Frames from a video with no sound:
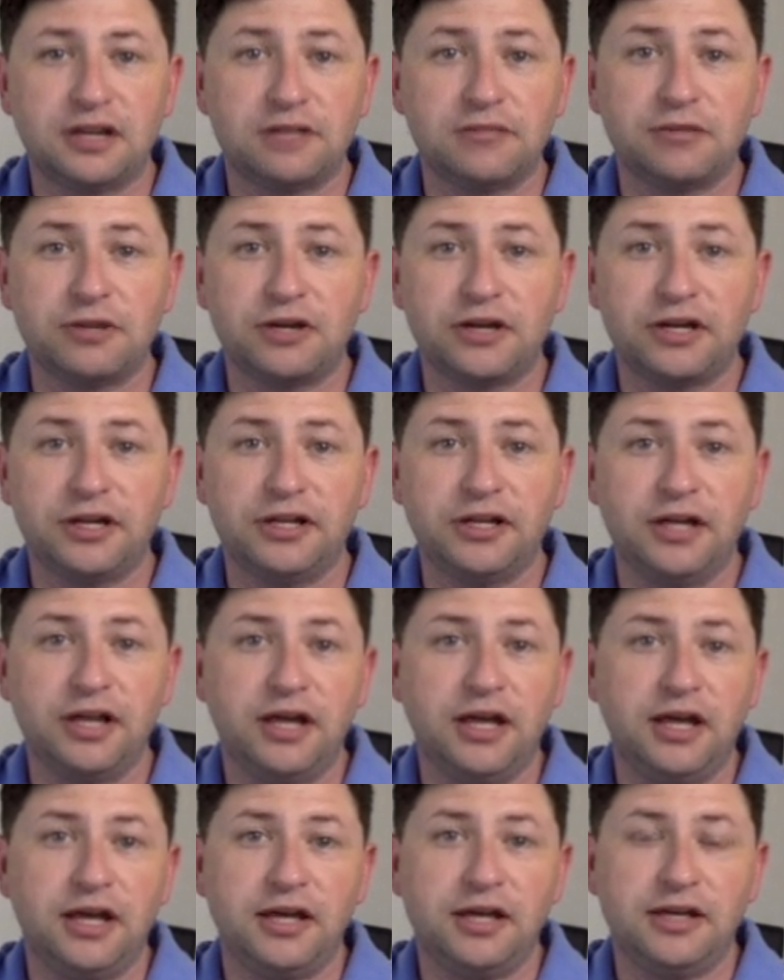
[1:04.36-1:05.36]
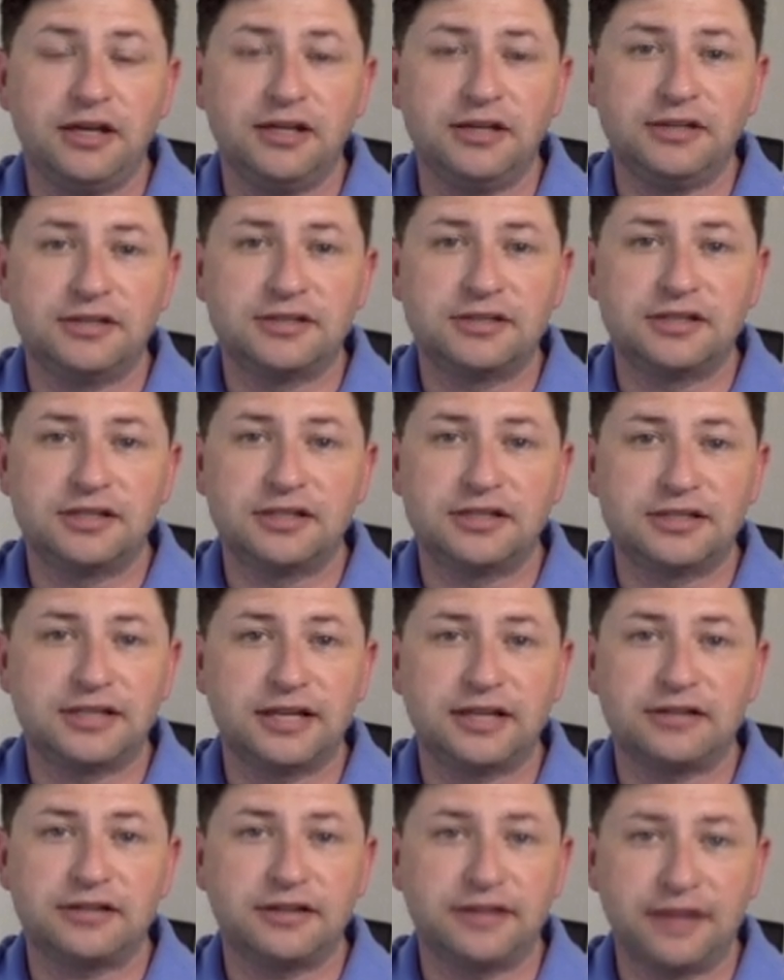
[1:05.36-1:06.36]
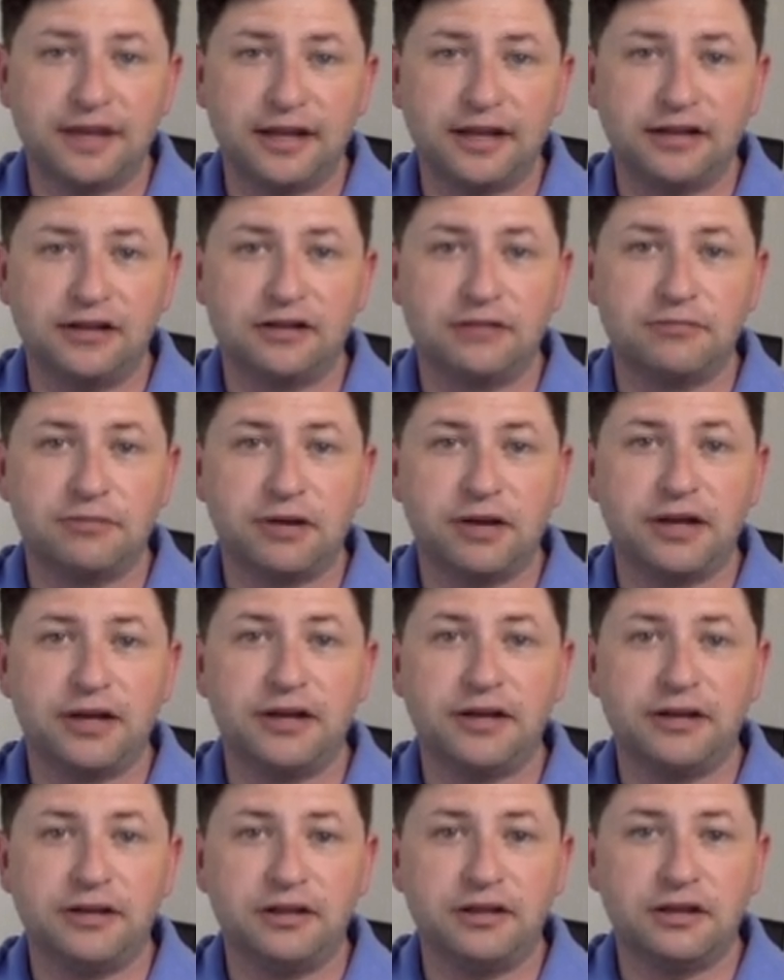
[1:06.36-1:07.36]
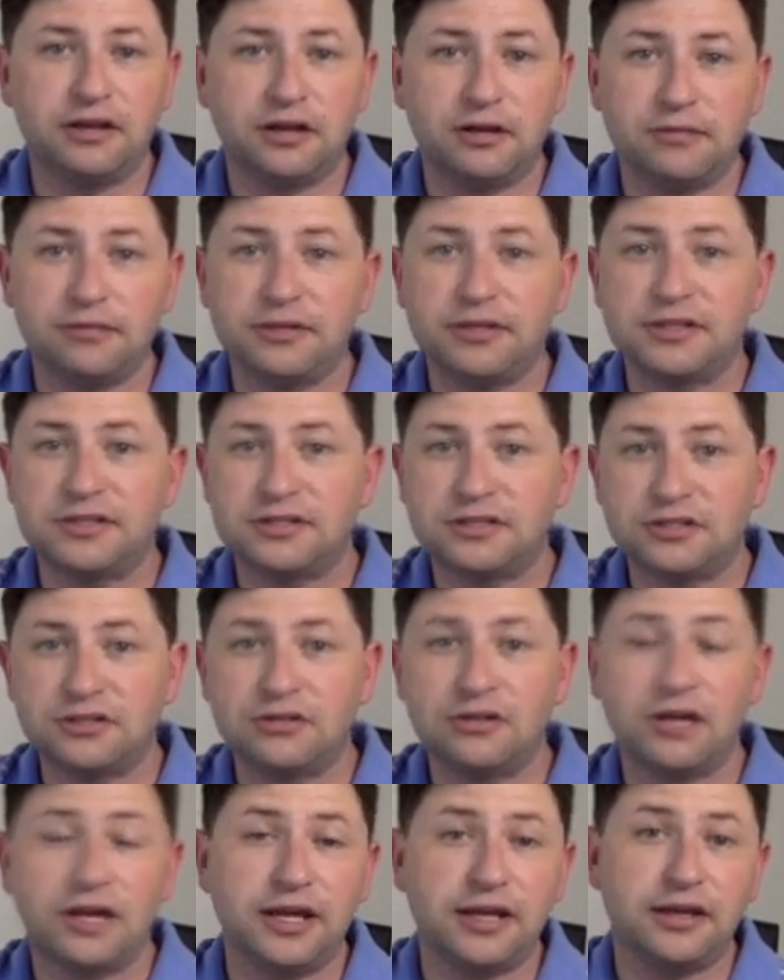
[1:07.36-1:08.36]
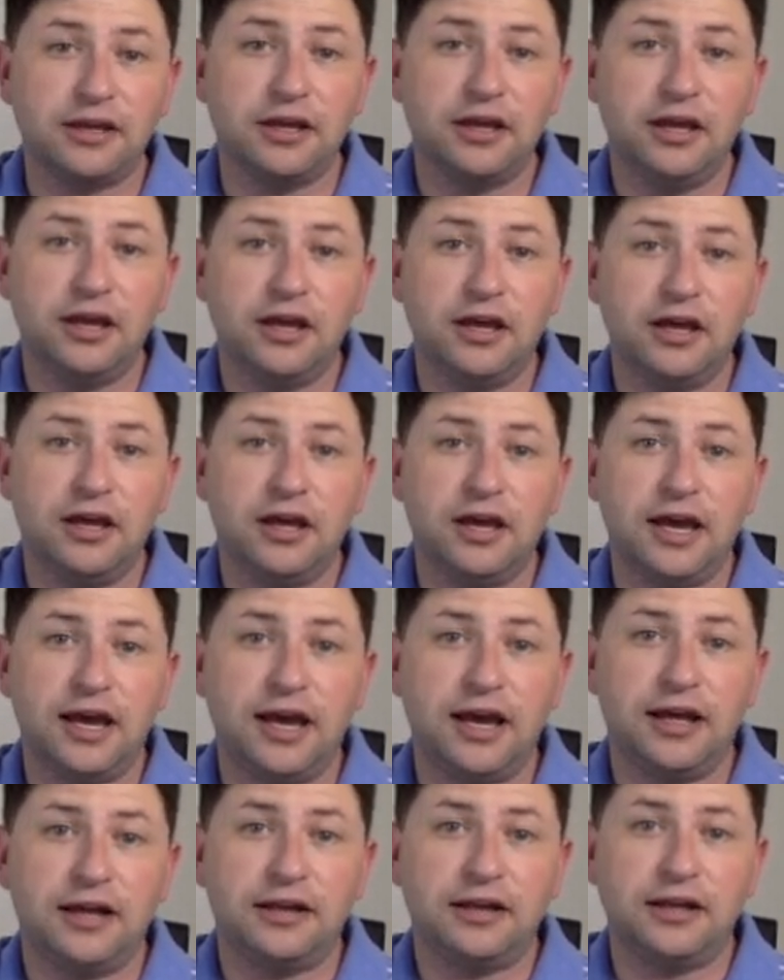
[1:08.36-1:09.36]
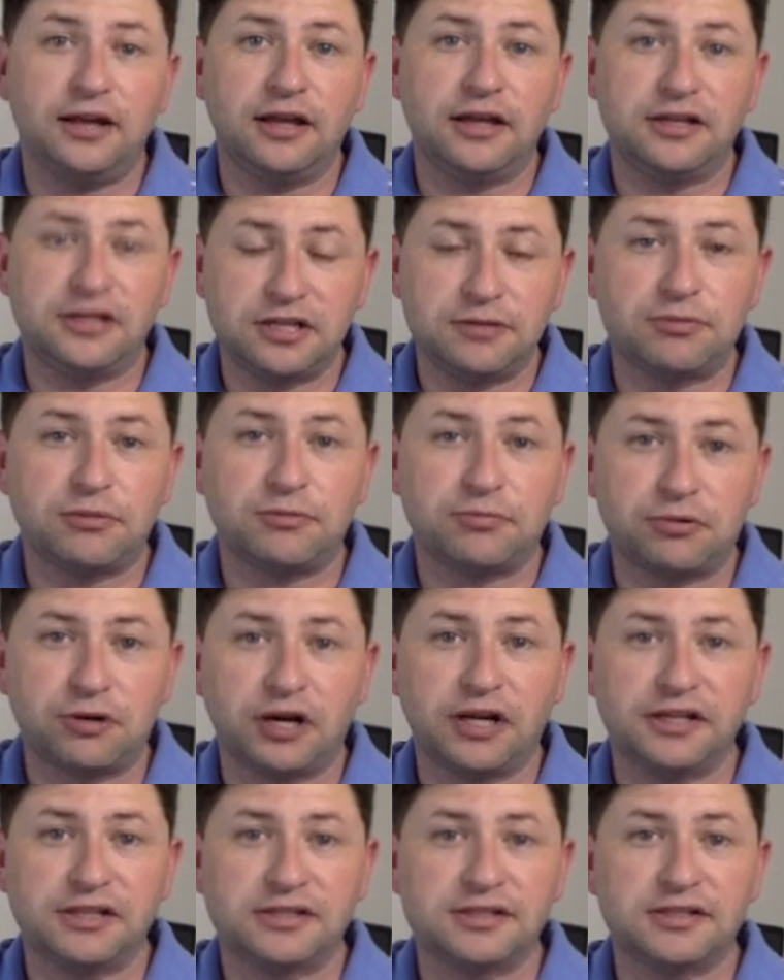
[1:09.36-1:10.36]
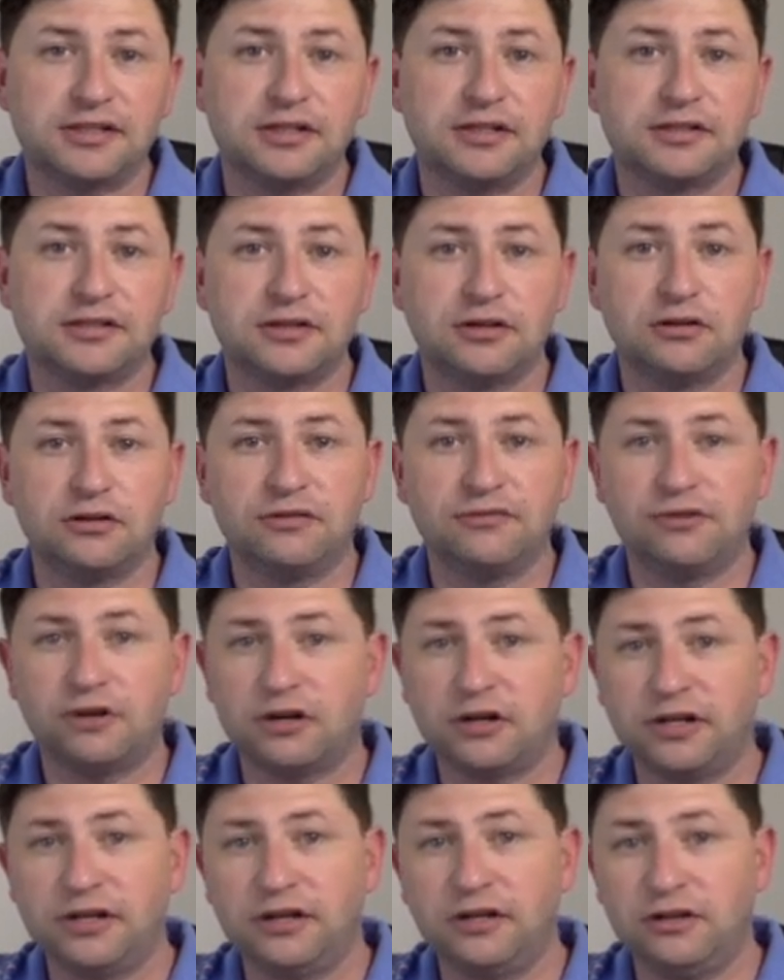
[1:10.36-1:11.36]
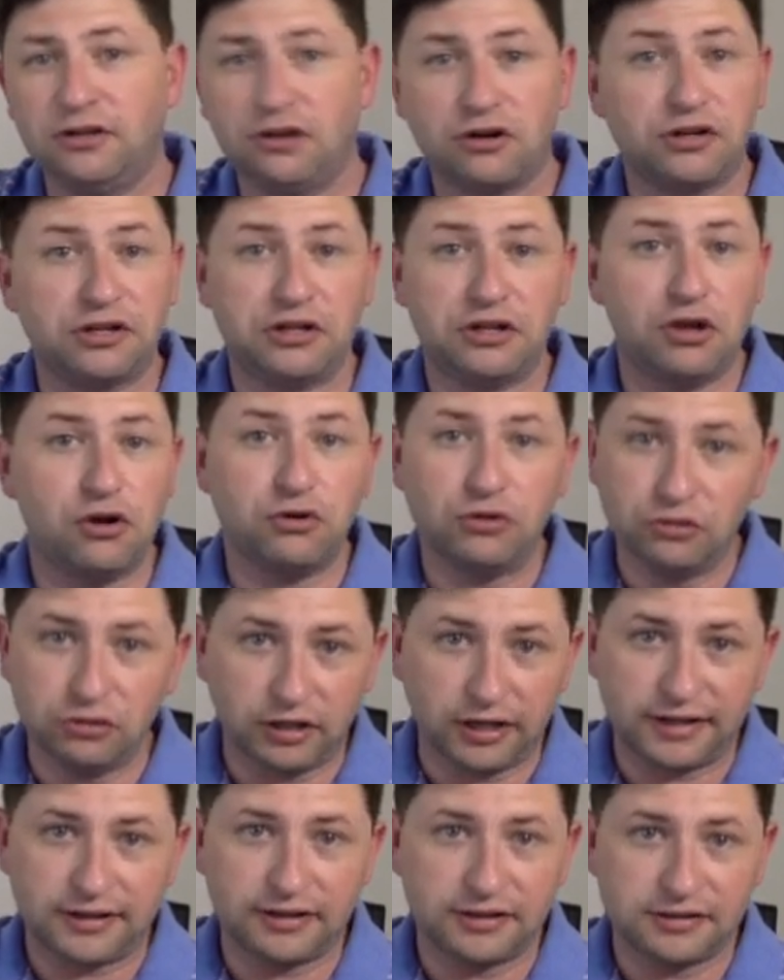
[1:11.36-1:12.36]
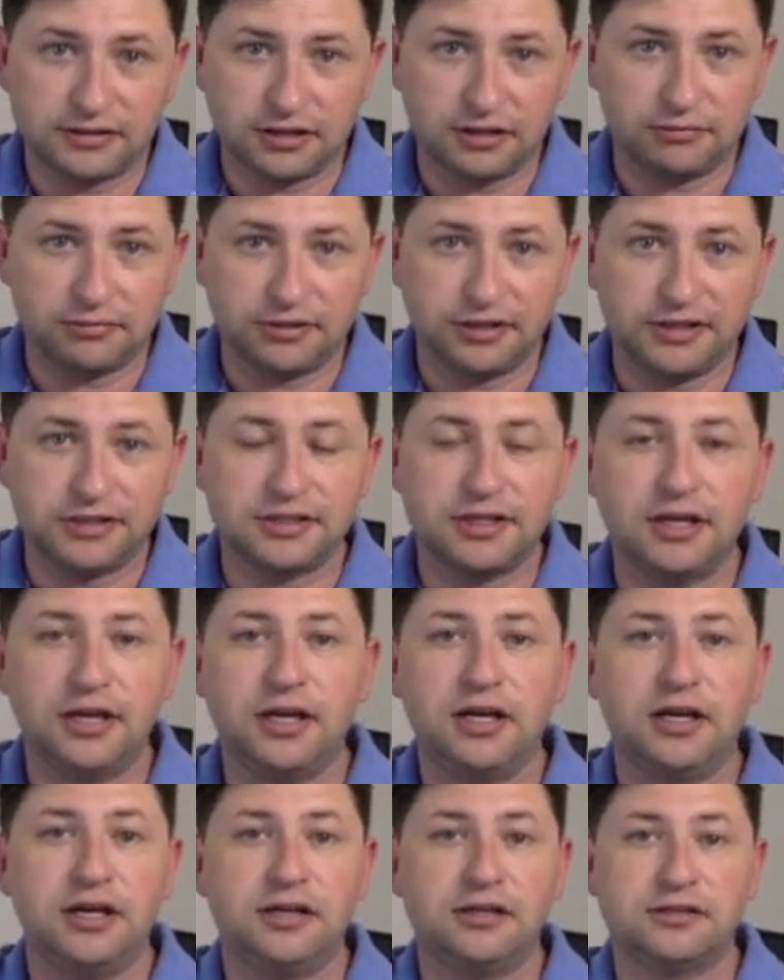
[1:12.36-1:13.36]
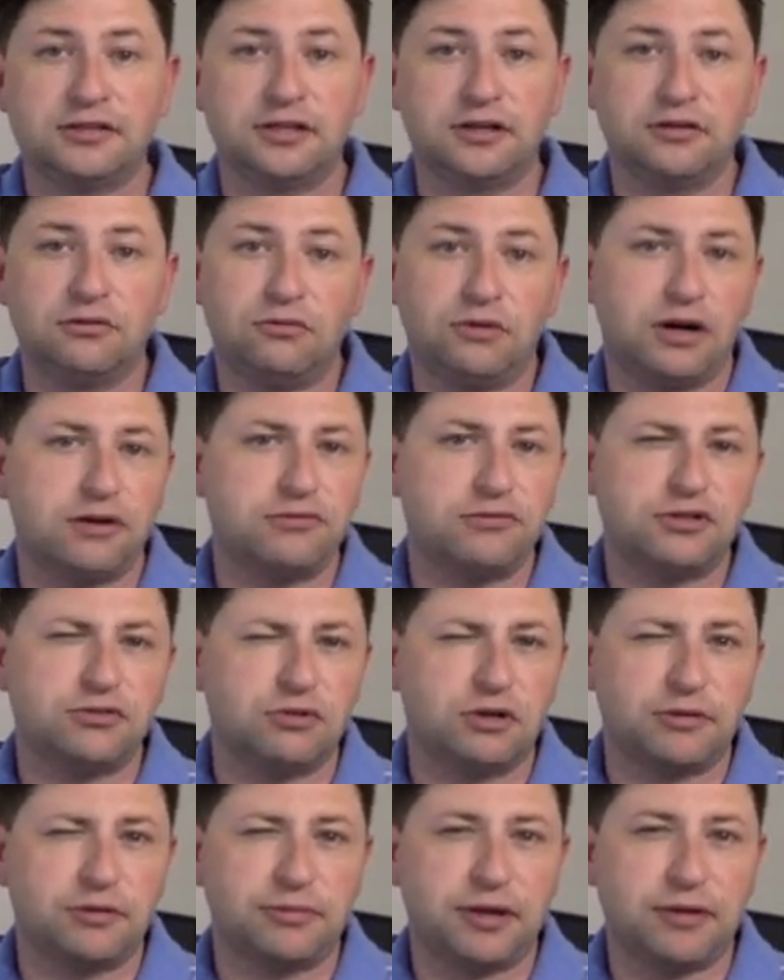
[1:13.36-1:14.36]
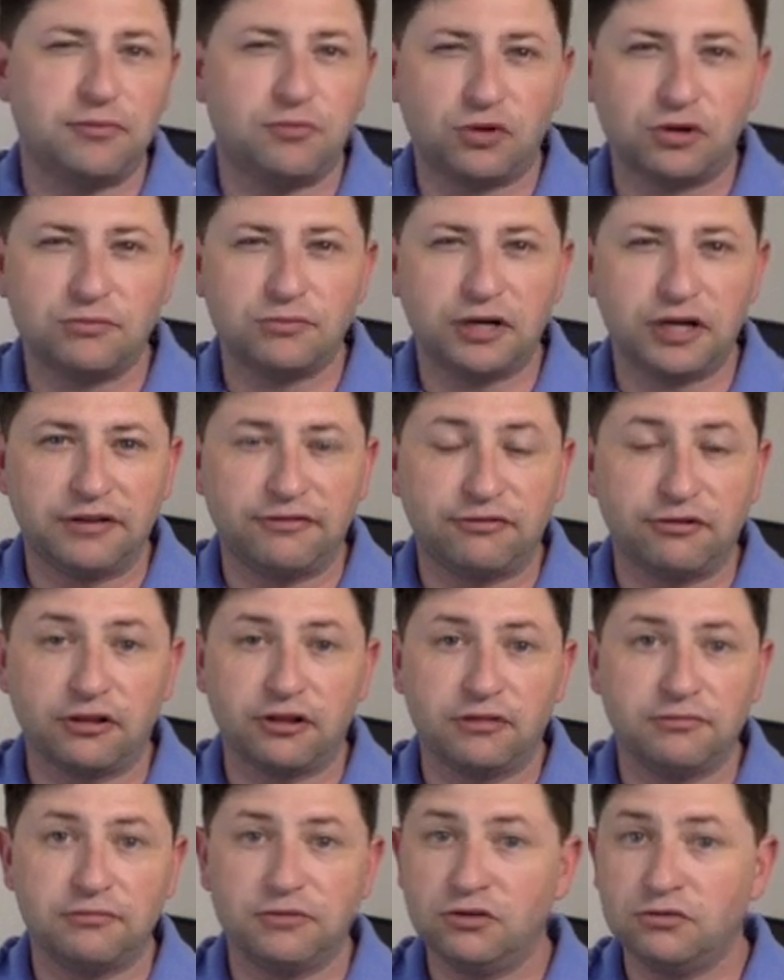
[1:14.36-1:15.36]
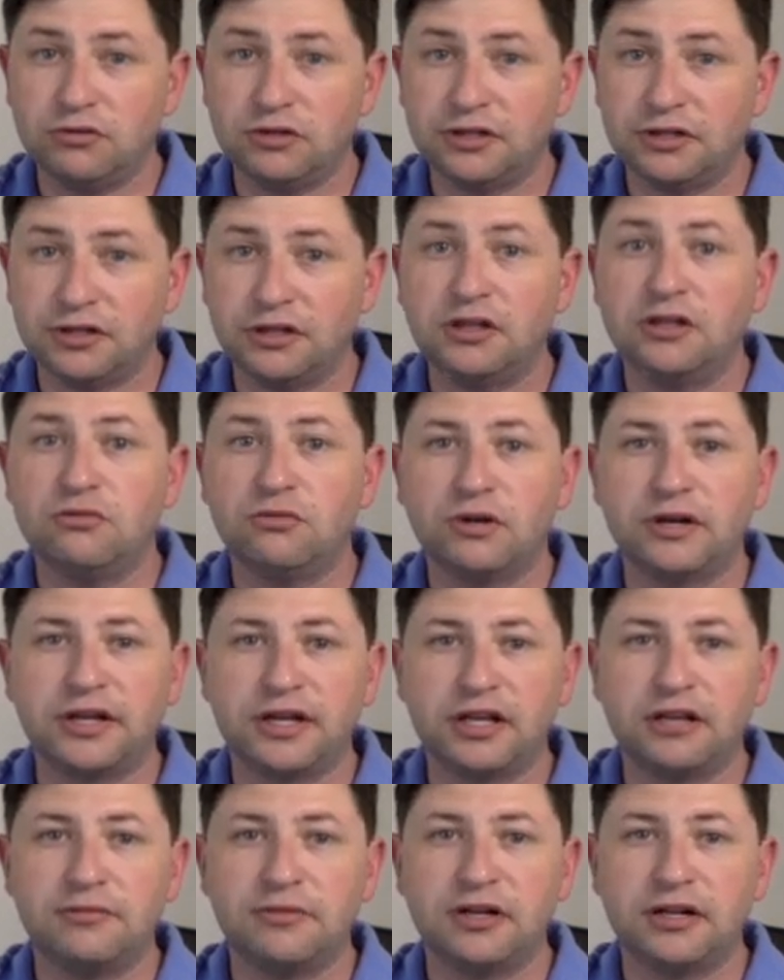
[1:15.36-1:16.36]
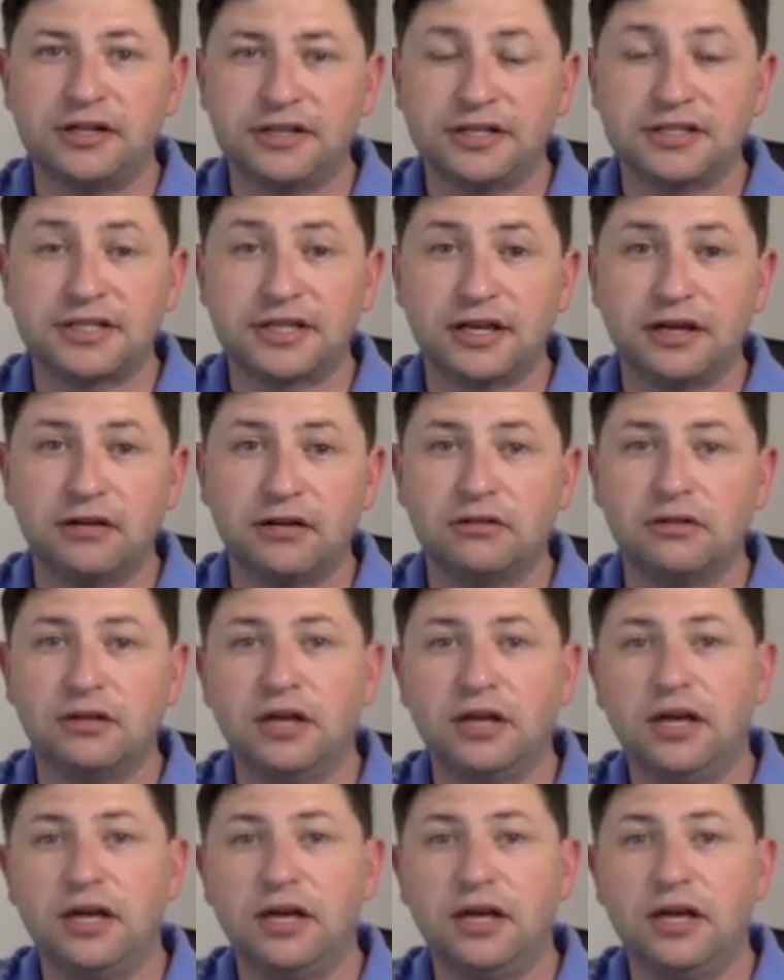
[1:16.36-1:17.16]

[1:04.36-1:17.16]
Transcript: market is exactly that. You're buying the companies that you like at a cheaper price. So you've already you already know you like these companies. So why would you want to pay more money for them? You wouldn't. You'd want to get them at a discount.